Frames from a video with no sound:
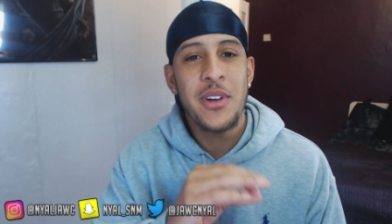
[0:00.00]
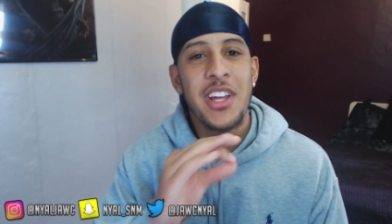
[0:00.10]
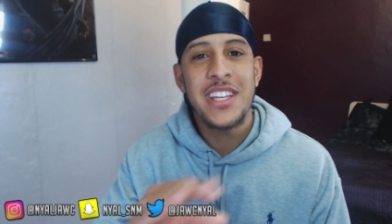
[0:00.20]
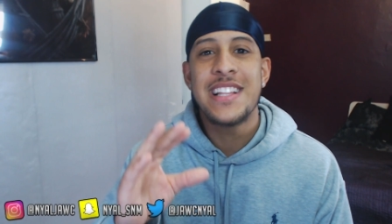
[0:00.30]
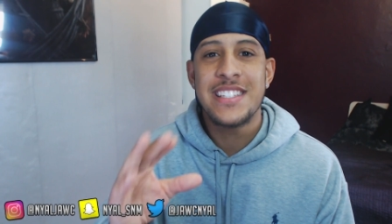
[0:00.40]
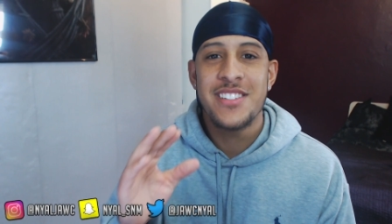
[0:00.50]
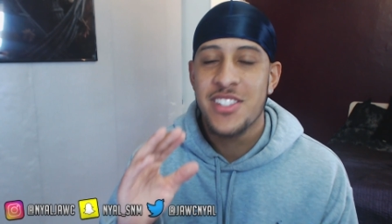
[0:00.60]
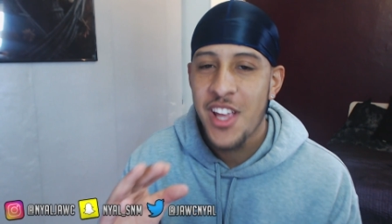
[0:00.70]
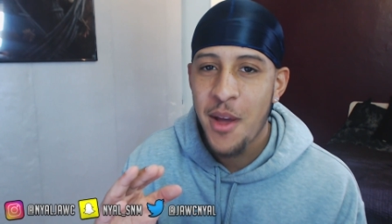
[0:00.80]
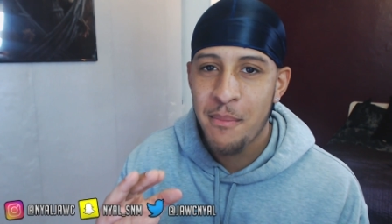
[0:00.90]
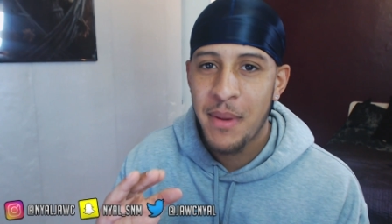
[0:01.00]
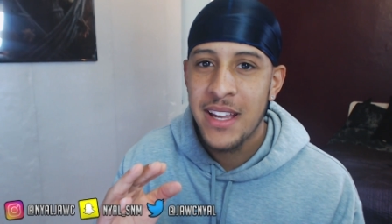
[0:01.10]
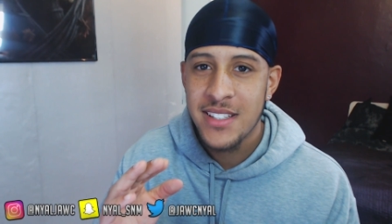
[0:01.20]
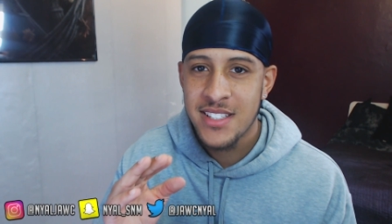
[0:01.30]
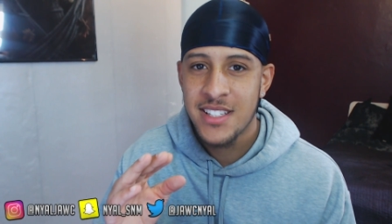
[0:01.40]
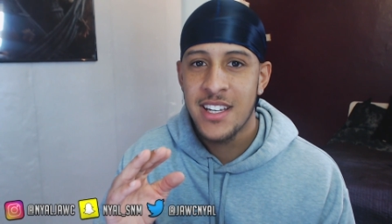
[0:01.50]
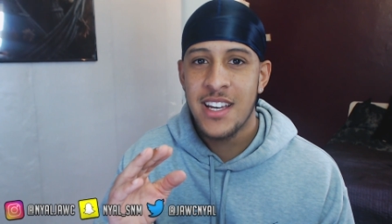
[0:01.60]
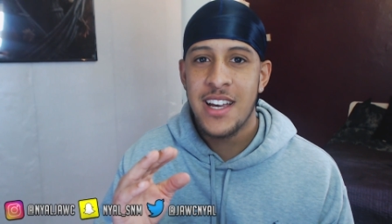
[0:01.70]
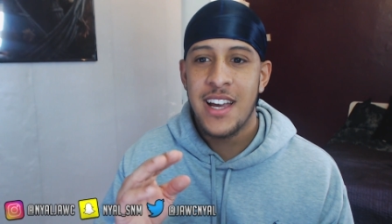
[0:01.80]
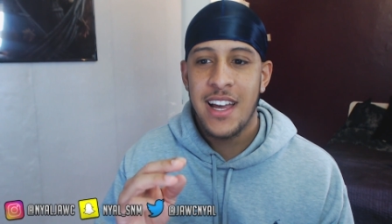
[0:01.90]
Like, you listen to certain beats,
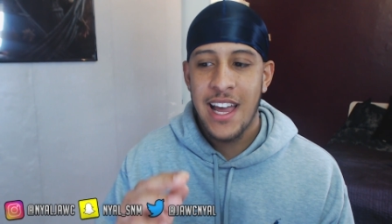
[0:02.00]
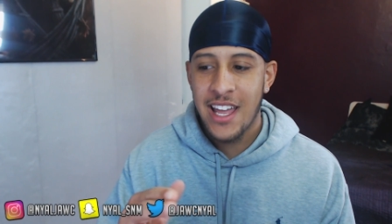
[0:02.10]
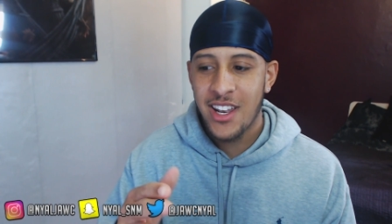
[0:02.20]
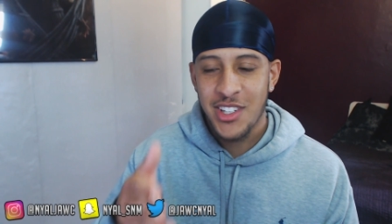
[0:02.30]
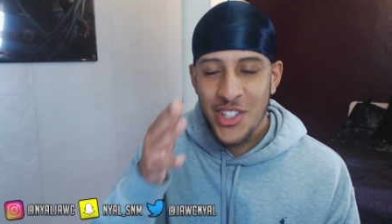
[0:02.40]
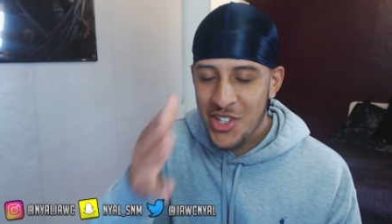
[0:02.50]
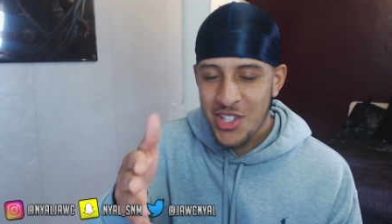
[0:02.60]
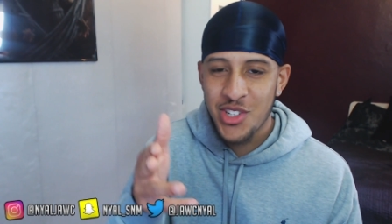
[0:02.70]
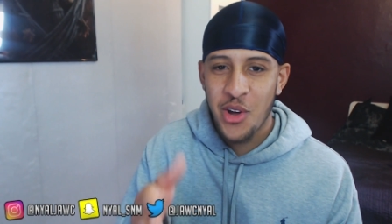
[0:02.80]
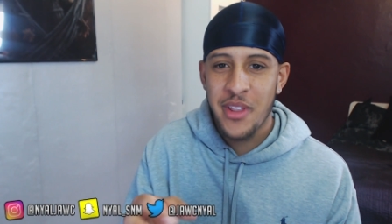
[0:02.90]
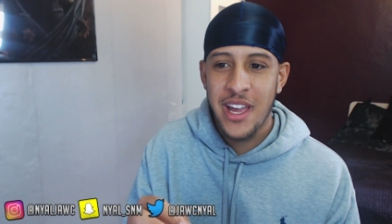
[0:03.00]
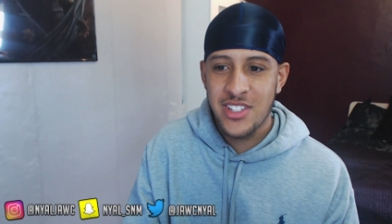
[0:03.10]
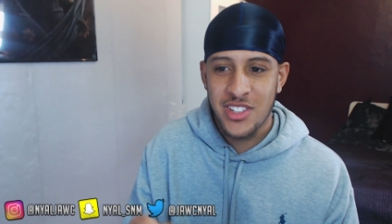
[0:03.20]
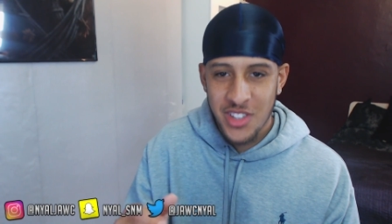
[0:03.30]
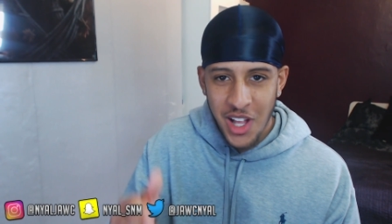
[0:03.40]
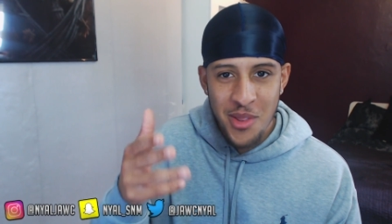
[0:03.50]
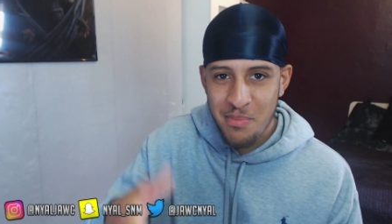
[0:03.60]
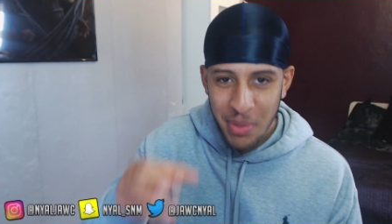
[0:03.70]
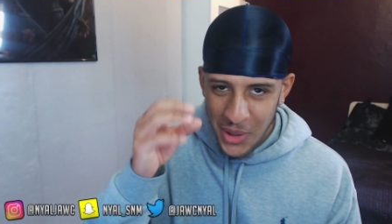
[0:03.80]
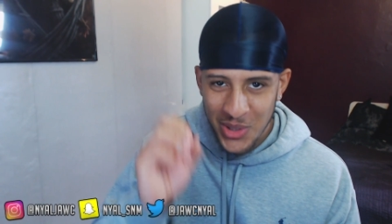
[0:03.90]
and like you just know that it's like the
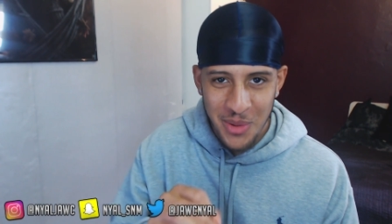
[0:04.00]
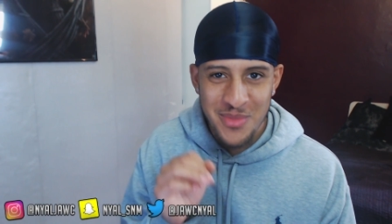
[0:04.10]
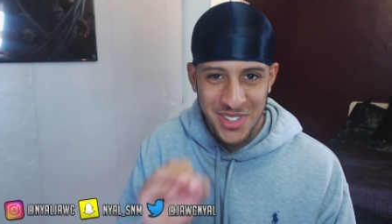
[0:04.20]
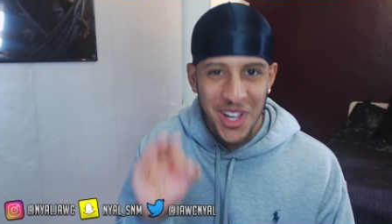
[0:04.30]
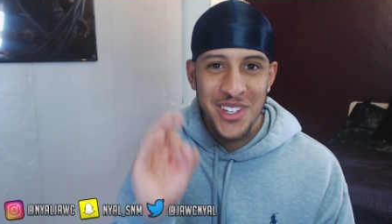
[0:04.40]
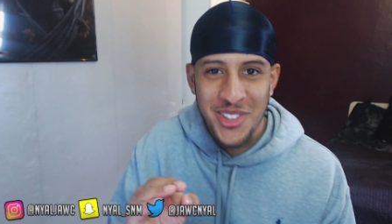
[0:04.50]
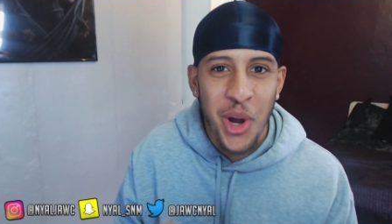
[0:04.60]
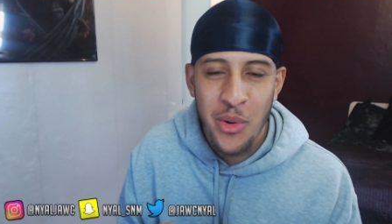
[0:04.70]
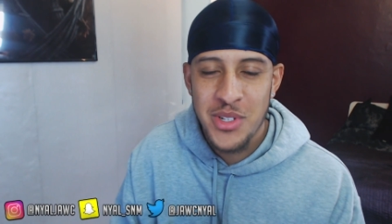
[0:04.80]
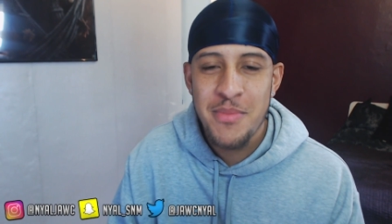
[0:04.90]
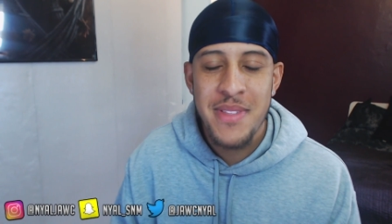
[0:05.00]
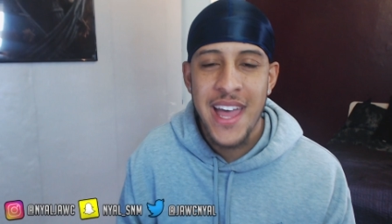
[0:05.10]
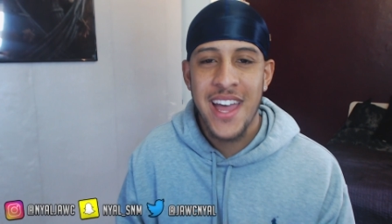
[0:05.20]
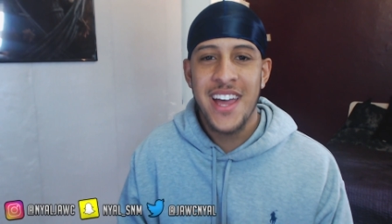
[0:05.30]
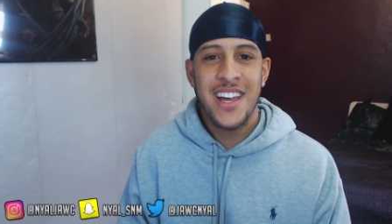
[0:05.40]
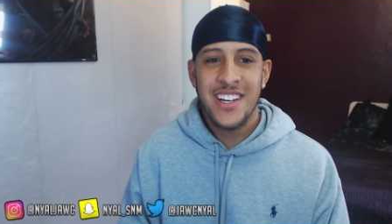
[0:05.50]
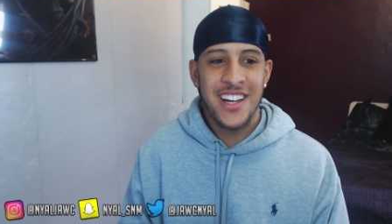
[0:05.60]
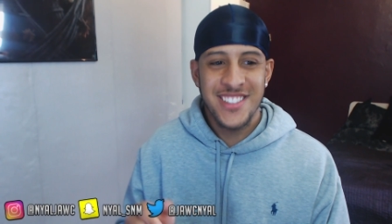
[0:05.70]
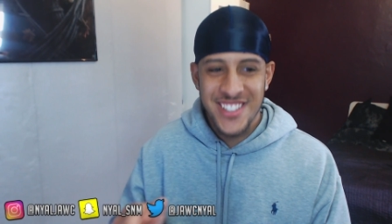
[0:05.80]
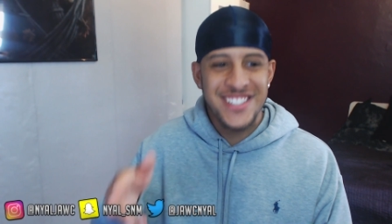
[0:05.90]
build-up's going to going to be there, like
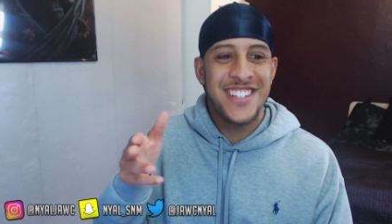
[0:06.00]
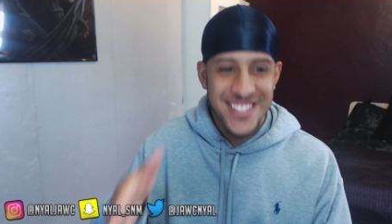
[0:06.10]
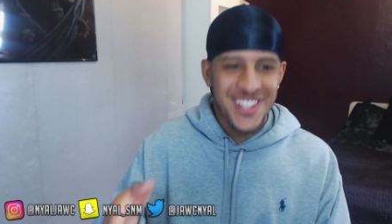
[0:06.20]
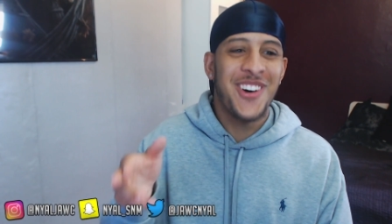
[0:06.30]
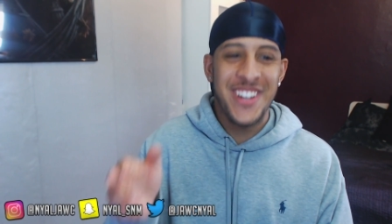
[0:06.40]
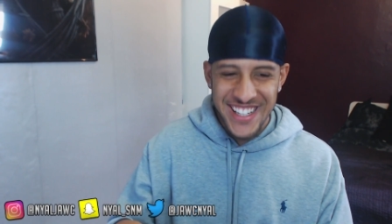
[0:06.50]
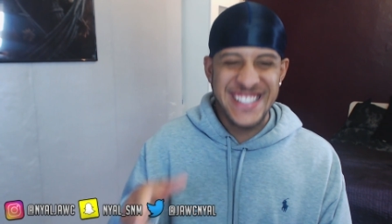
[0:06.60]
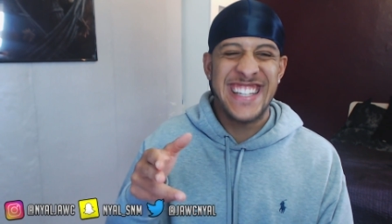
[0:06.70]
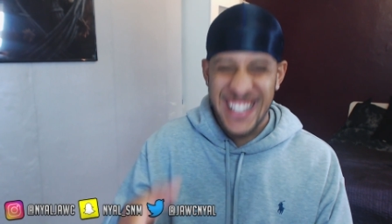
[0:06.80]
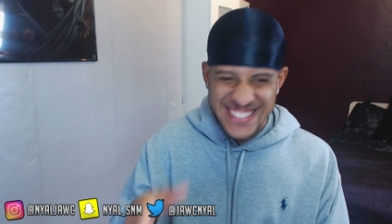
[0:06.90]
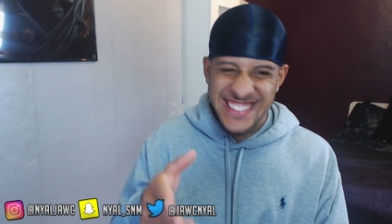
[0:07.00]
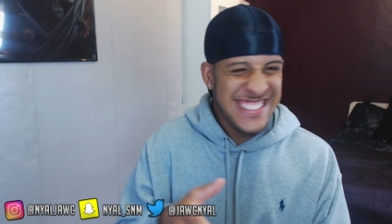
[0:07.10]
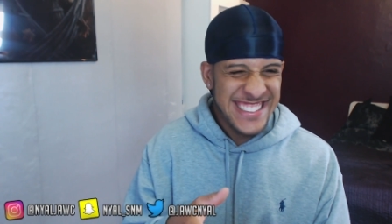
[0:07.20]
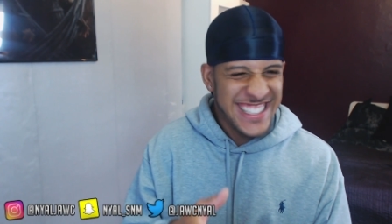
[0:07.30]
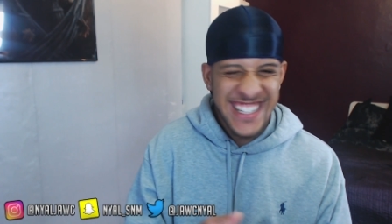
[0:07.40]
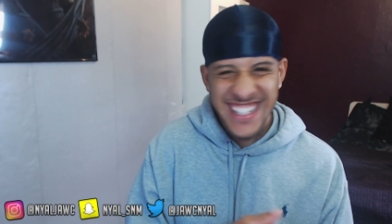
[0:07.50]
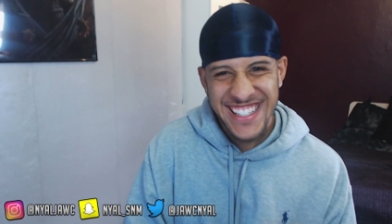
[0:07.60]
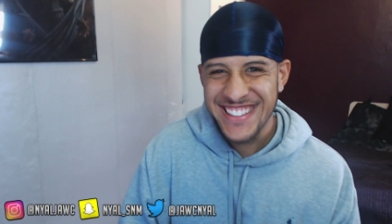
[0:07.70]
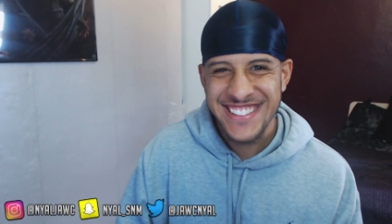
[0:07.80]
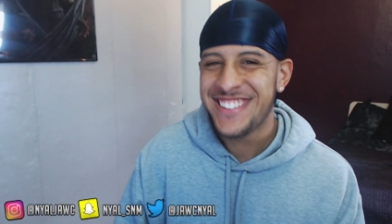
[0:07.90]
just the slowness and then
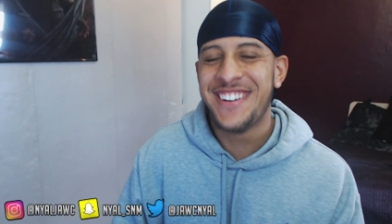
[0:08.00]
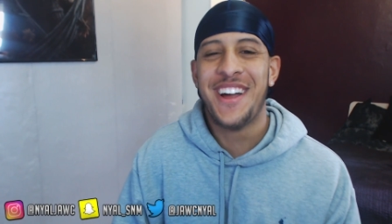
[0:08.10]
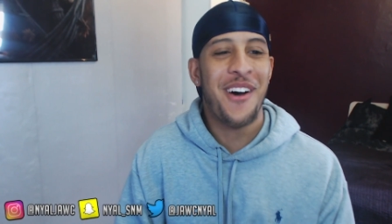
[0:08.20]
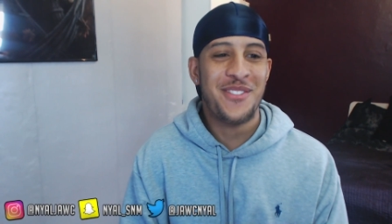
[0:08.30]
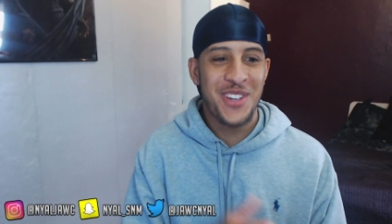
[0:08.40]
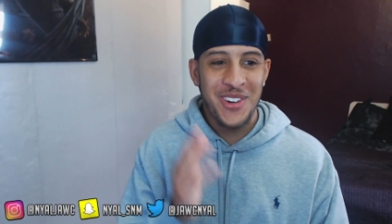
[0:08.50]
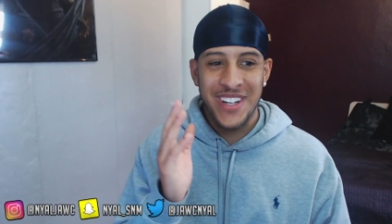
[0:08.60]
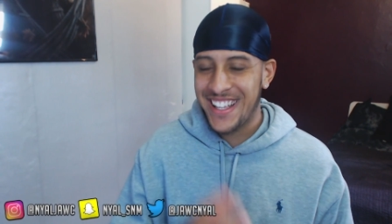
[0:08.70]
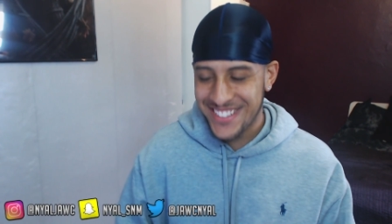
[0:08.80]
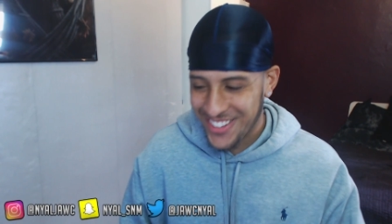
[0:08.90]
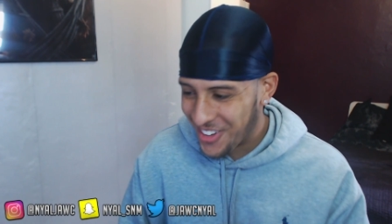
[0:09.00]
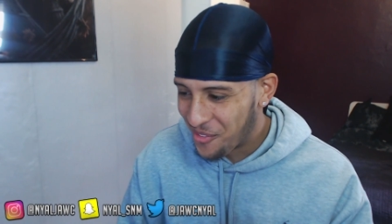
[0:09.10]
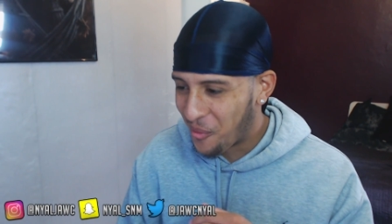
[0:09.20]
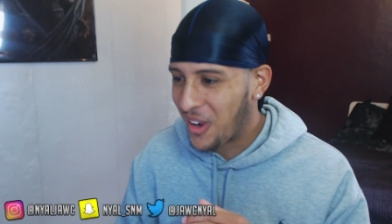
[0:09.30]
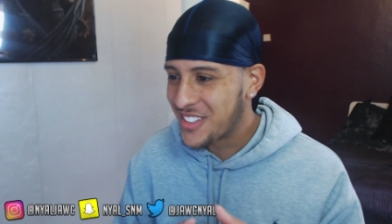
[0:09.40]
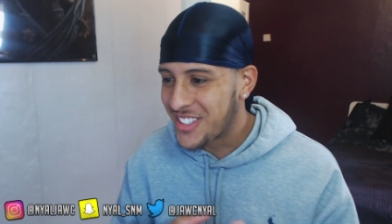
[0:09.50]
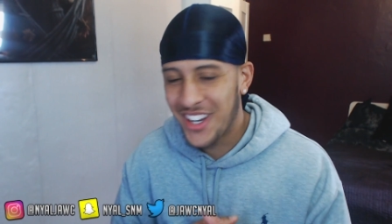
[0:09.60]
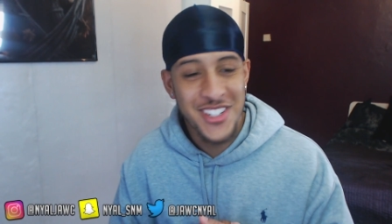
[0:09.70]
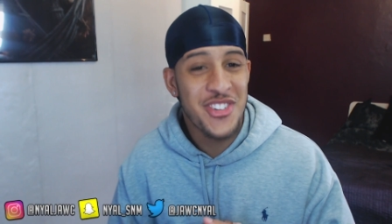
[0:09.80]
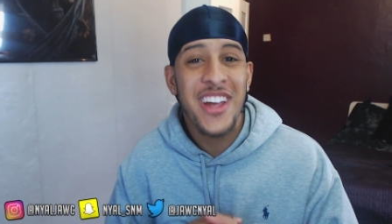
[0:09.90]
Oh, I'm so gassed. Oh my god,
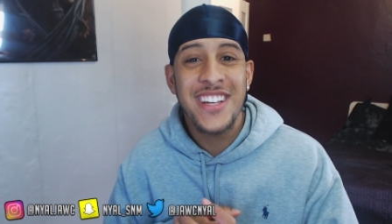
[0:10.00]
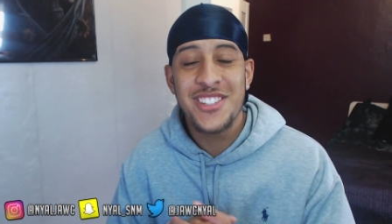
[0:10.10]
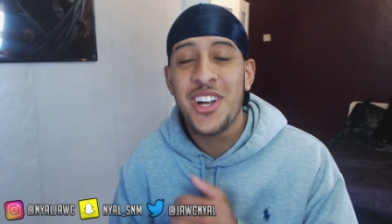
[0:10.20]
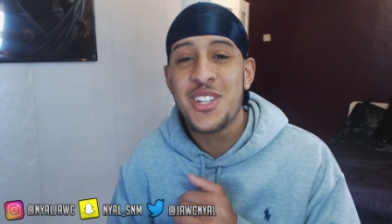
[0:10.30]
Stray Kids God's